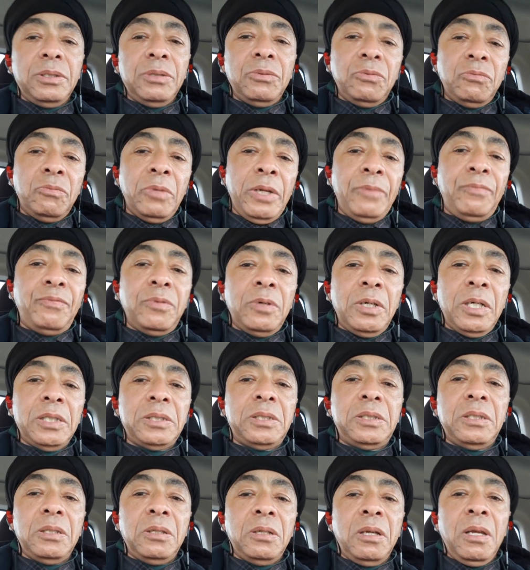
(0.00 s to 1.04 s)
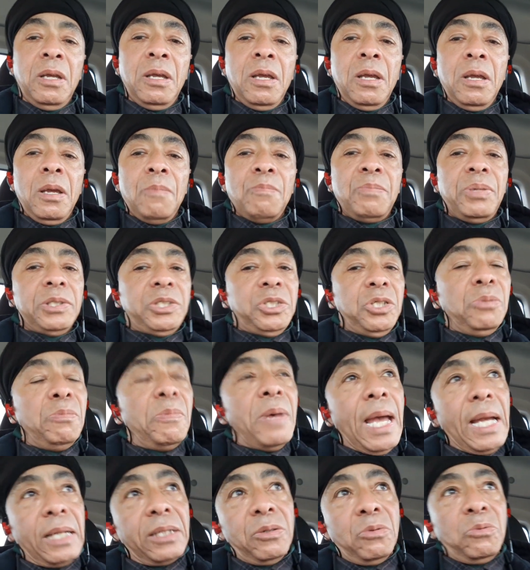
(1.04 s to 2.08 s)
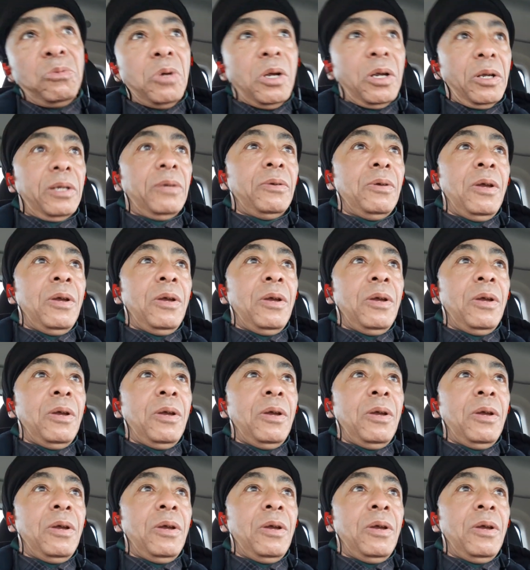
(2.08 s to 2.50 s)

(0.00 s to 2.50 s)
wait for us to put you back to work.